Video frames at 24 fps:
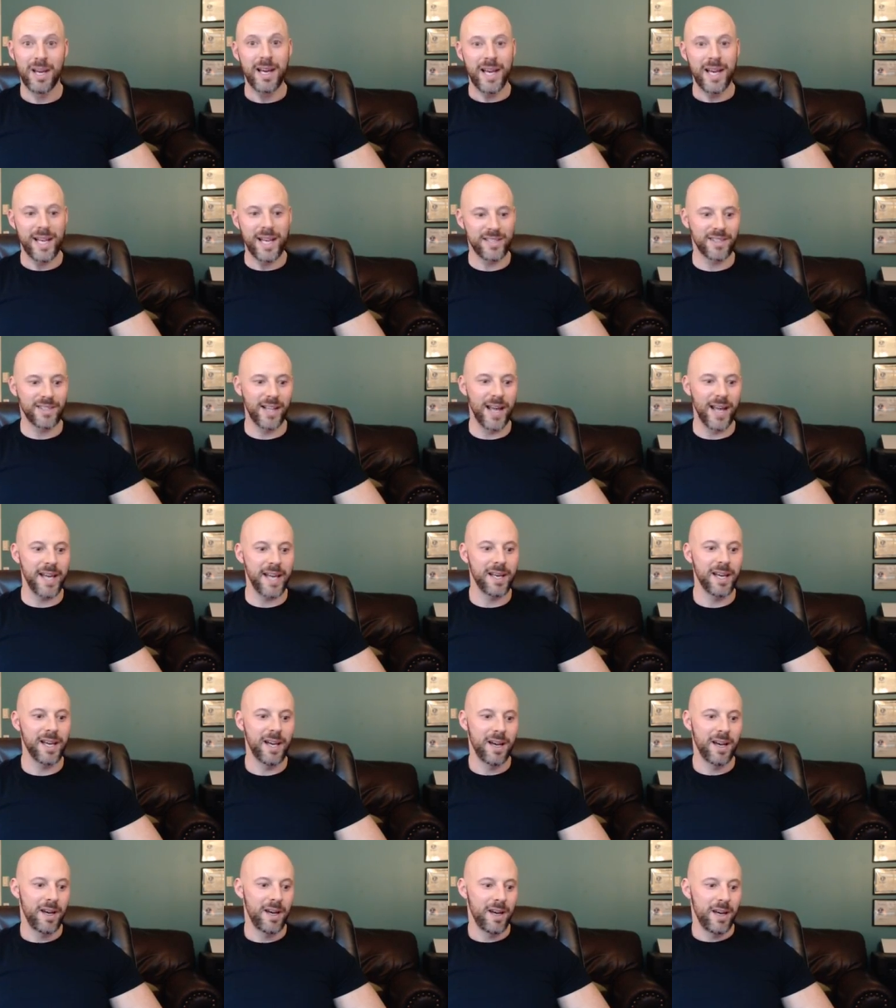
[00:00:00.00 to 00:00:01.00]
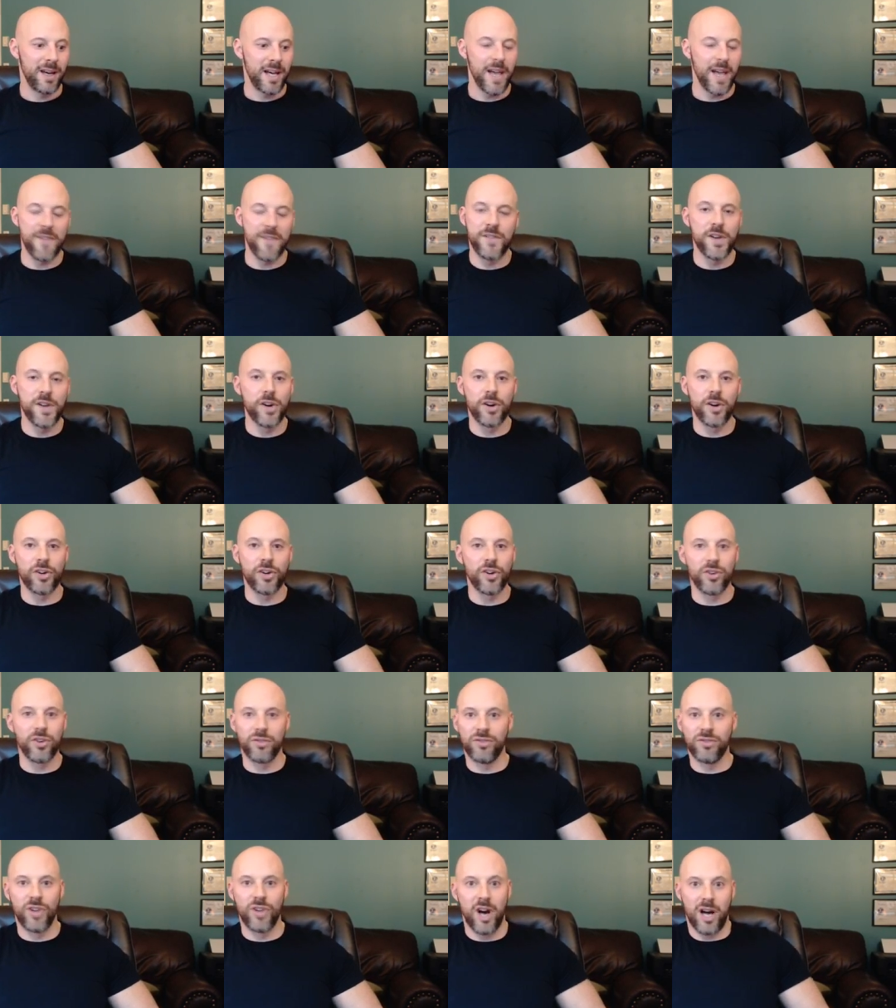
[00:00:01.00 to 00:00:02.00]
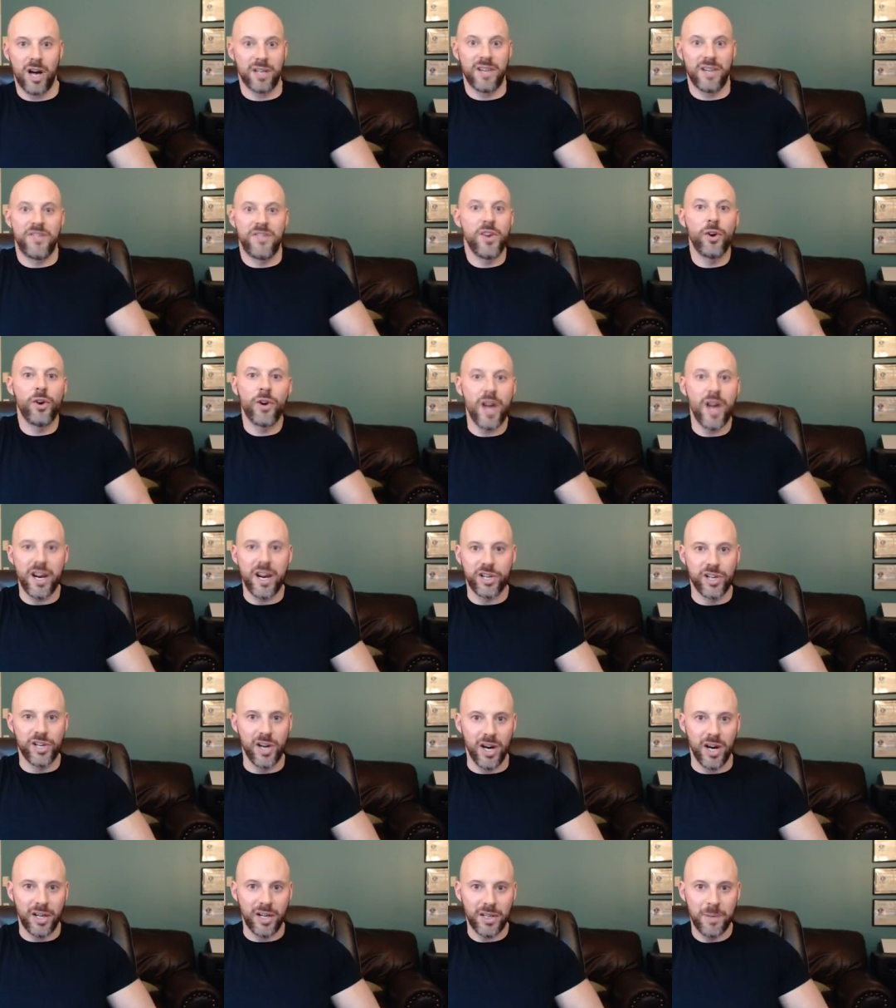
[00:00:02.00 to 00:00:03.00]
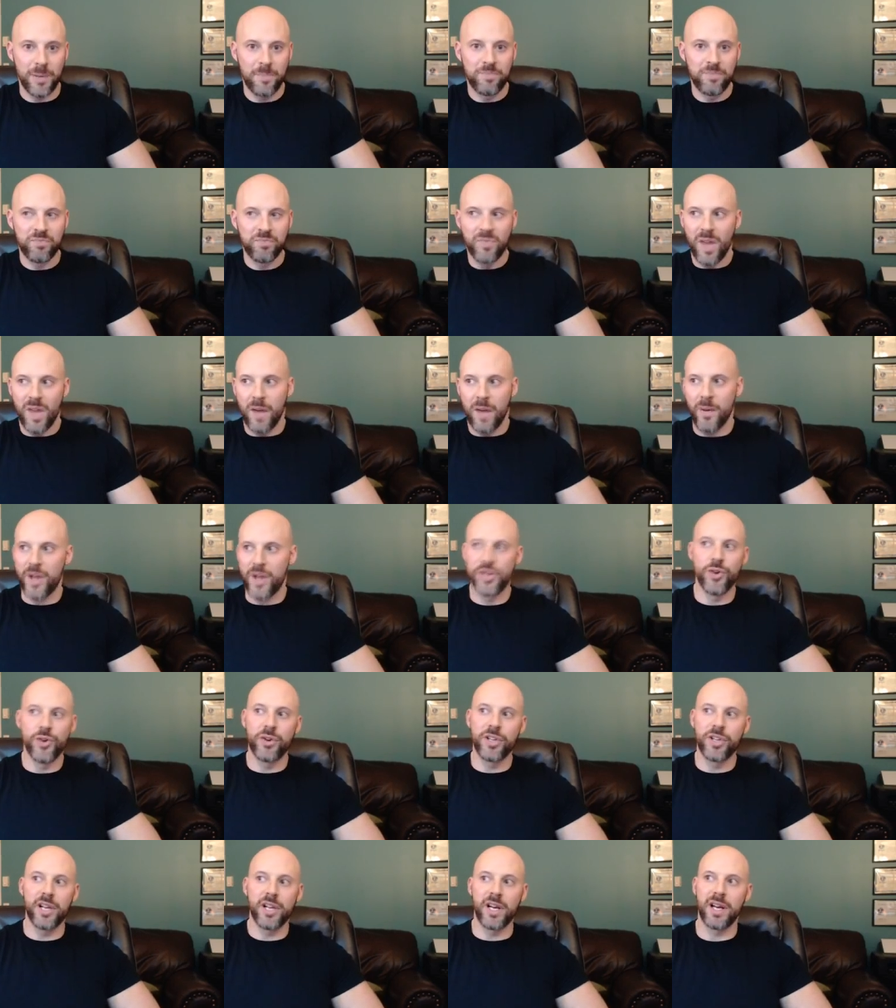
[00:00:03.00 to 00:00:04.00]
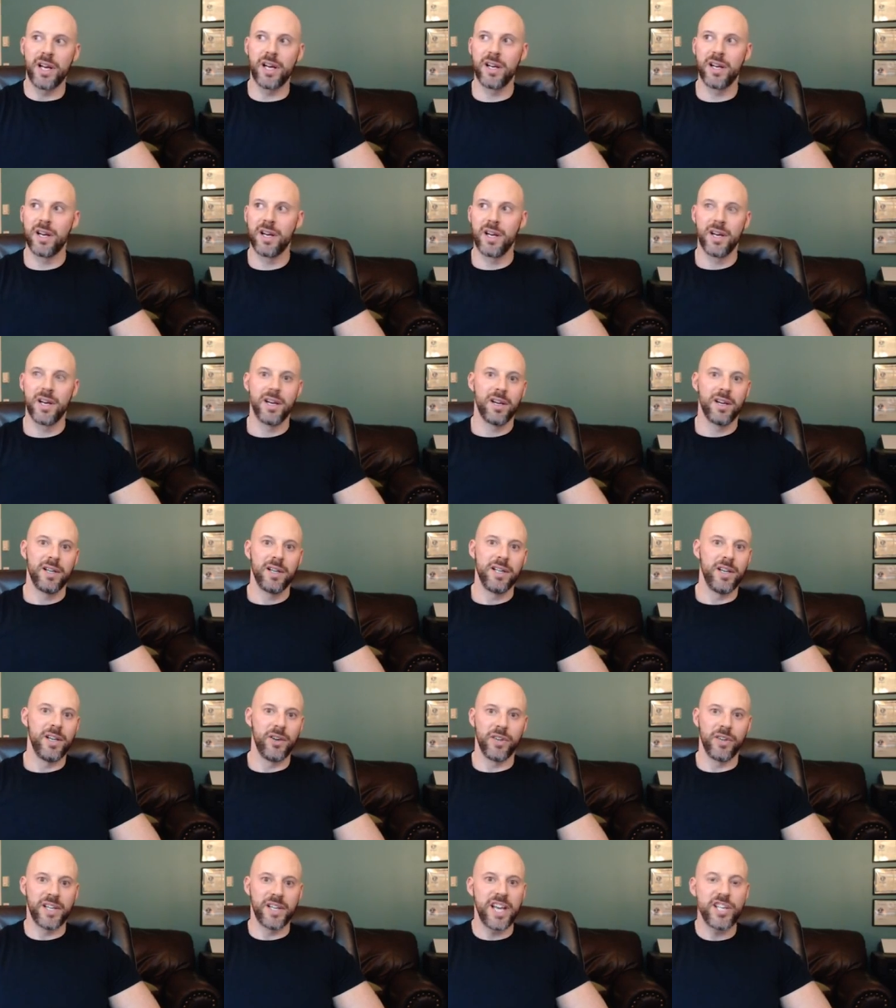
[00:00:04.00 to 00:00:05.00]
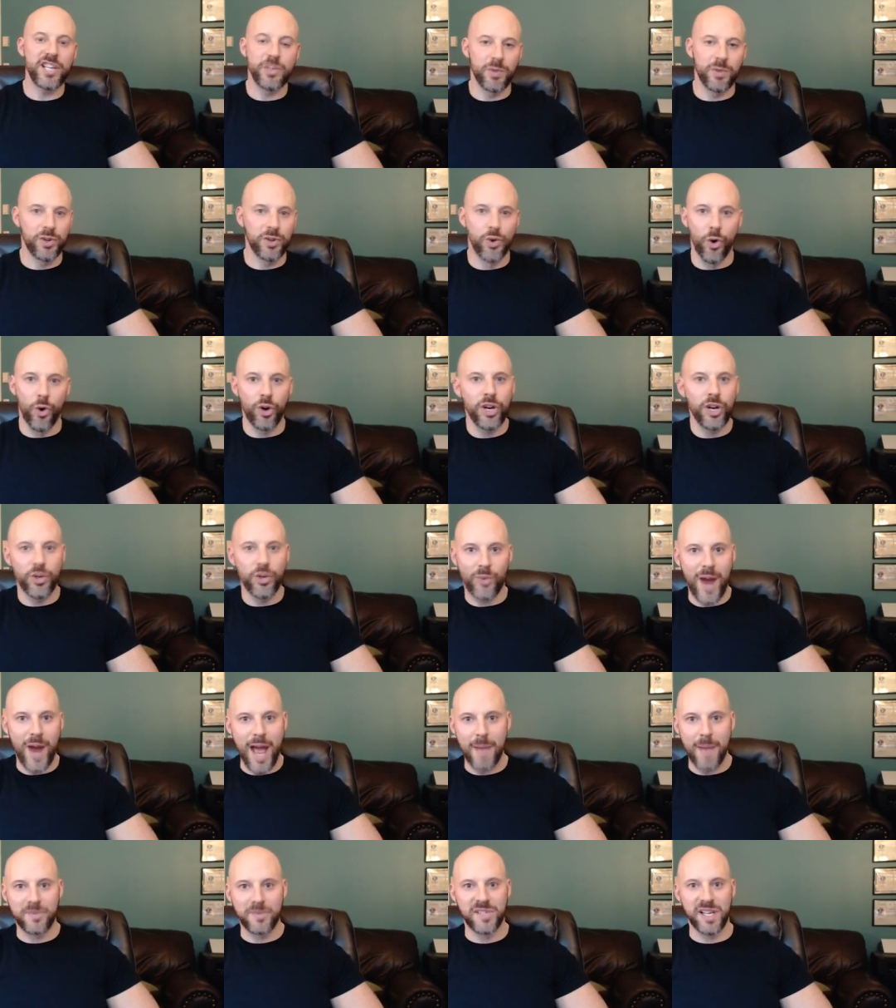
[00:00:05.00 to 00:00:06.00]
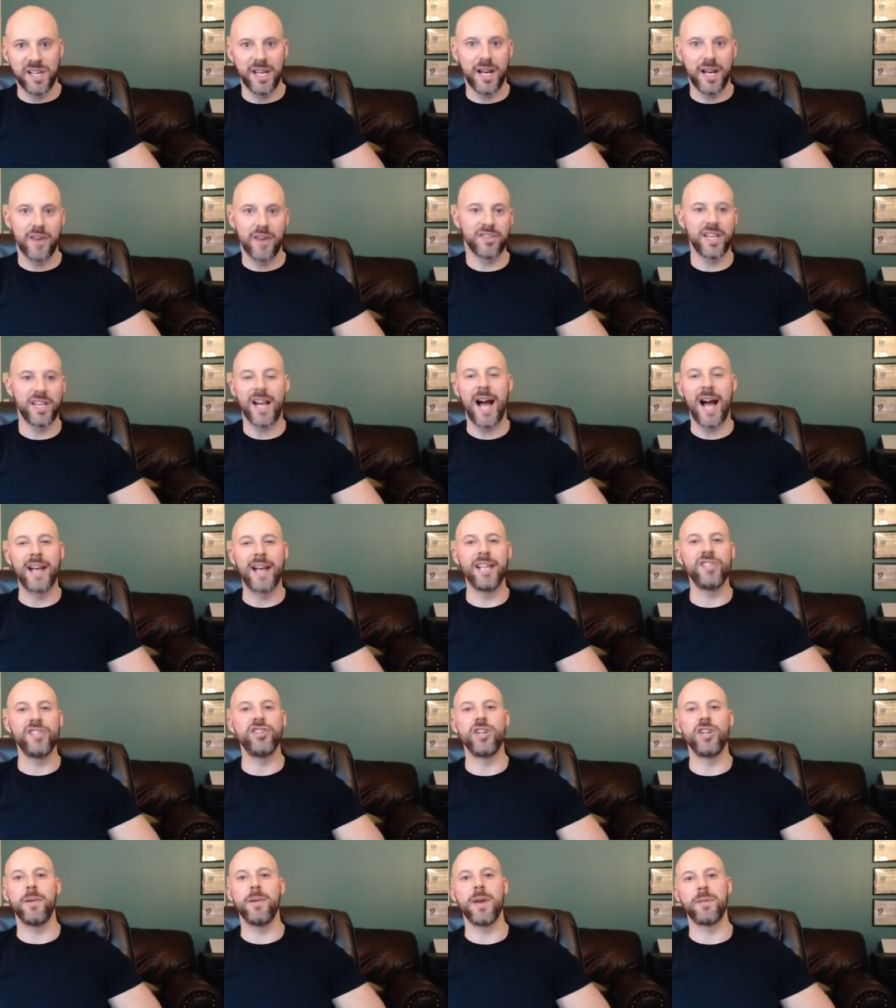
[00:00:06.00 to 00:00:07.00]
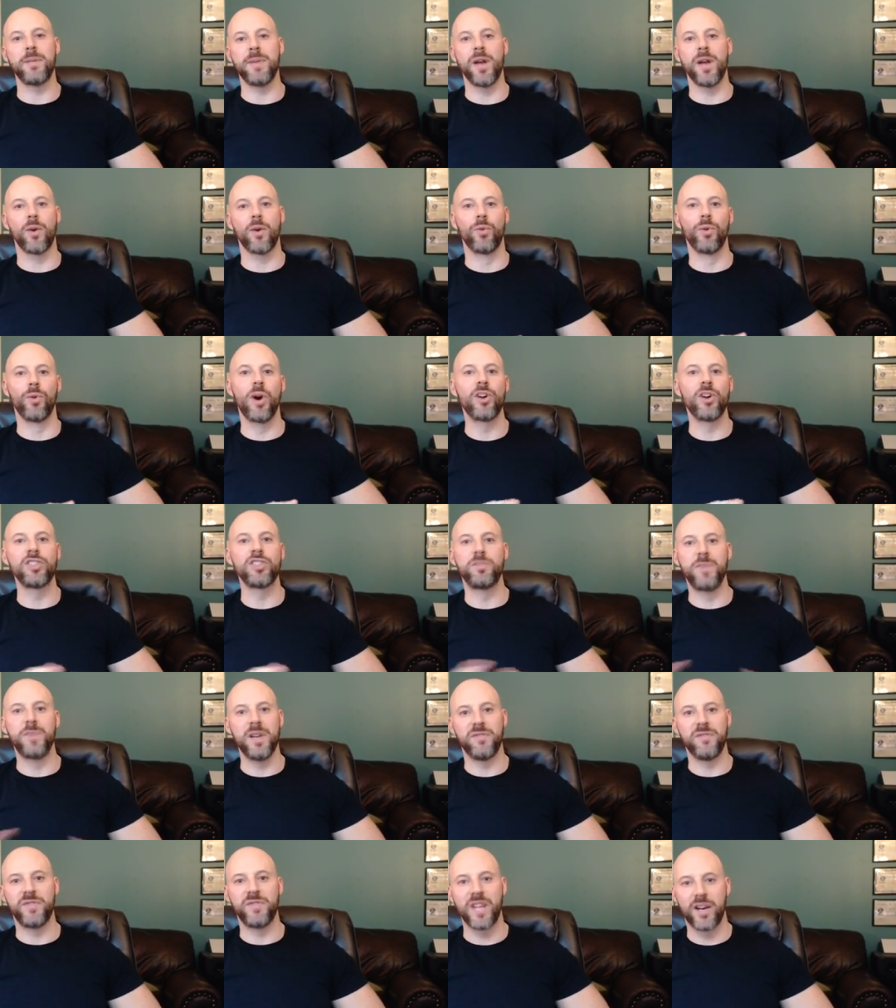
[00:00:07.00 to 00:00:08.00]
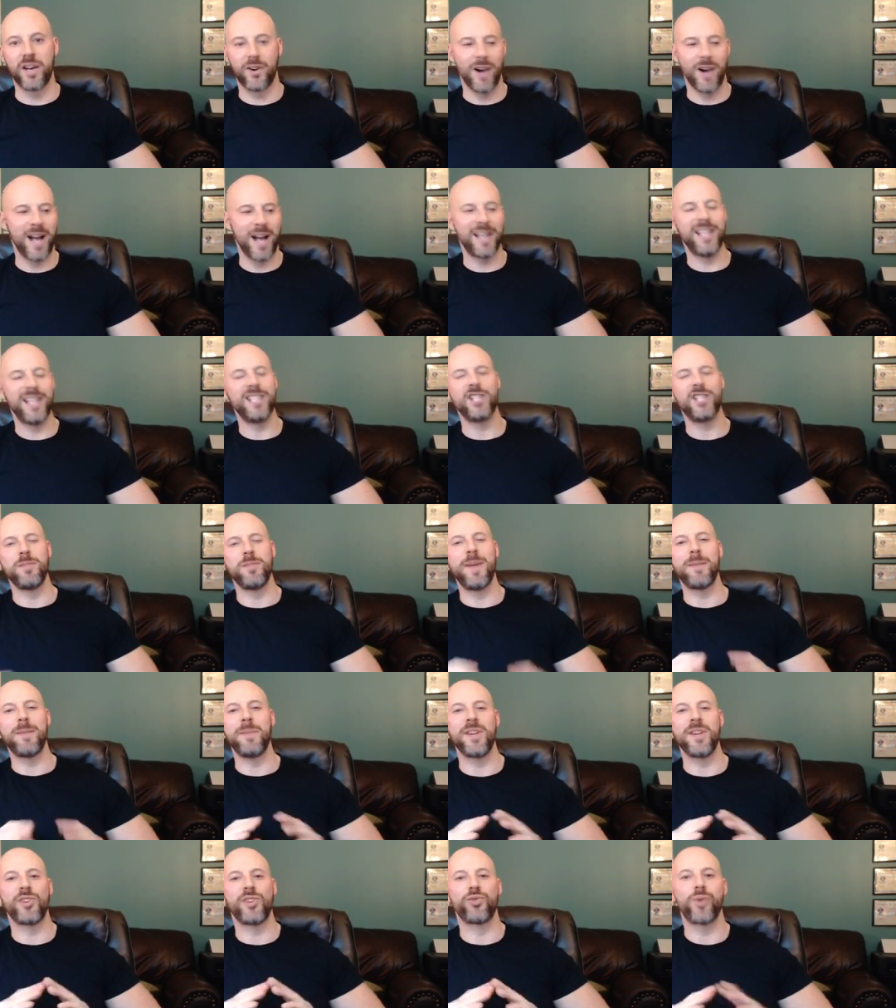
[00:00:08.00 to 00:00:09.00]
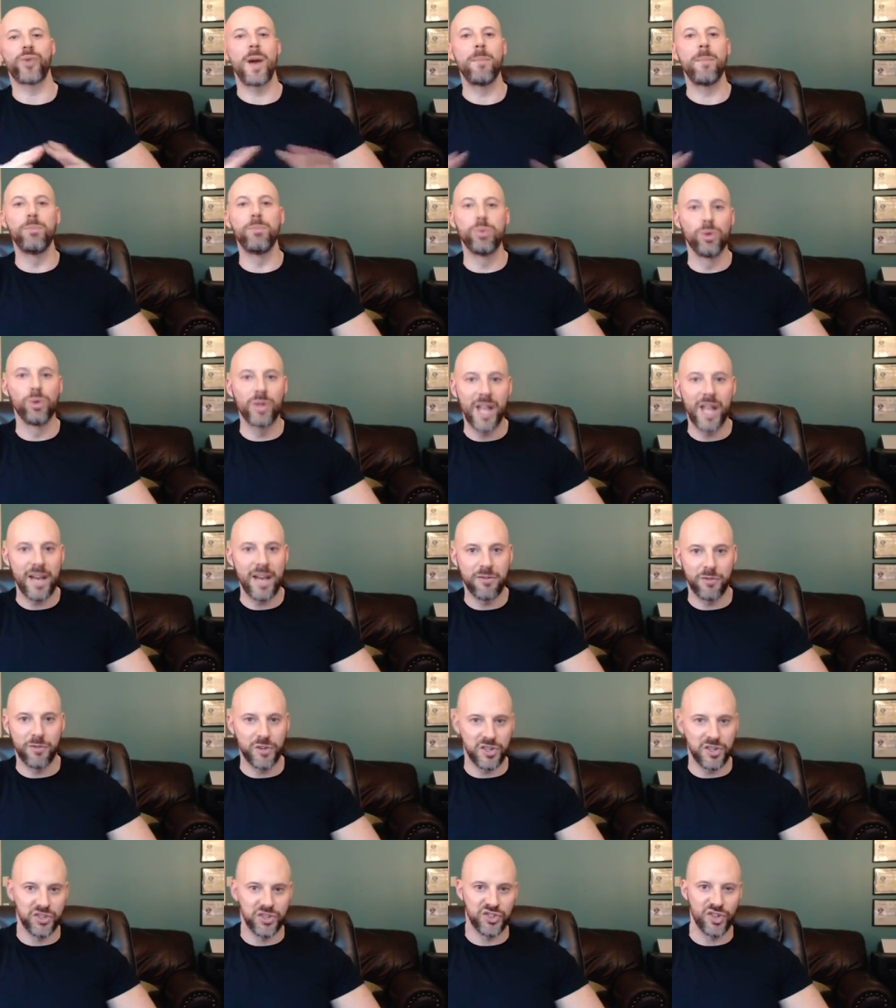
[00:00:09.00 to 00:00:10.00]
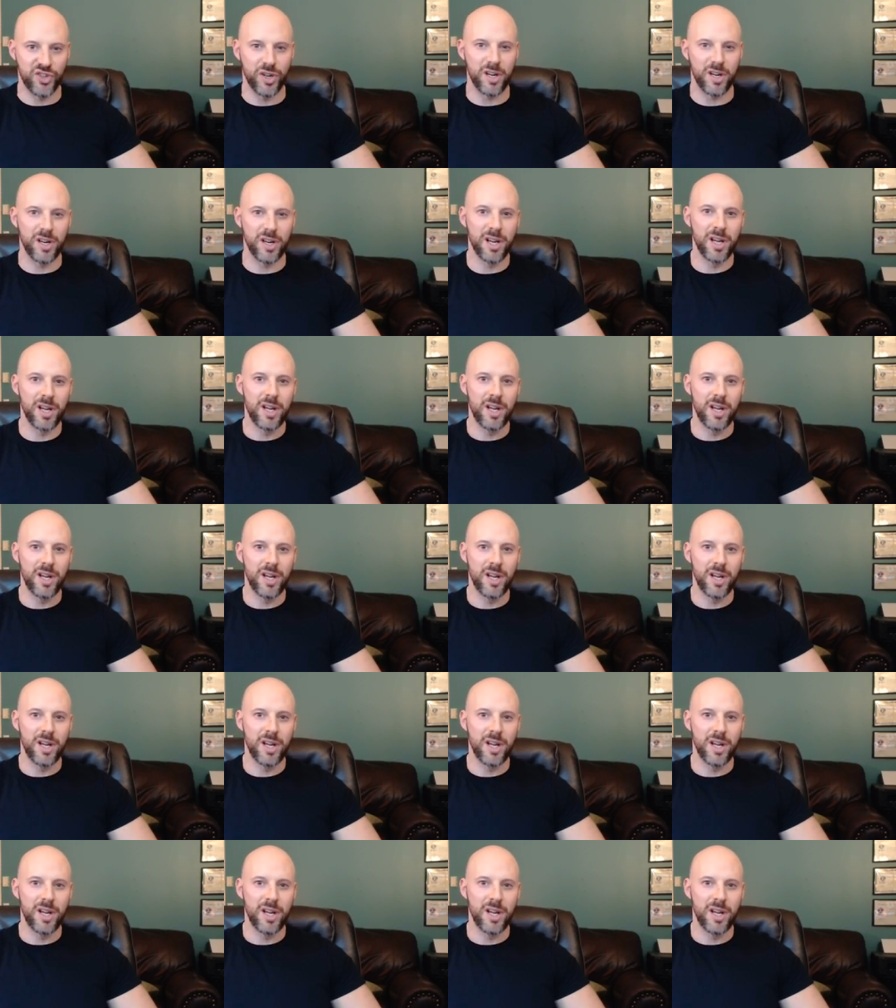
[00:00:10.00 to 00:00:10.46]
It's like, if you don't know how to cook and you're in the kitchen with Gordon Ramsay and I was like, I need you to make me a roast beef dinner. I need you to make me creme brulee for dessert.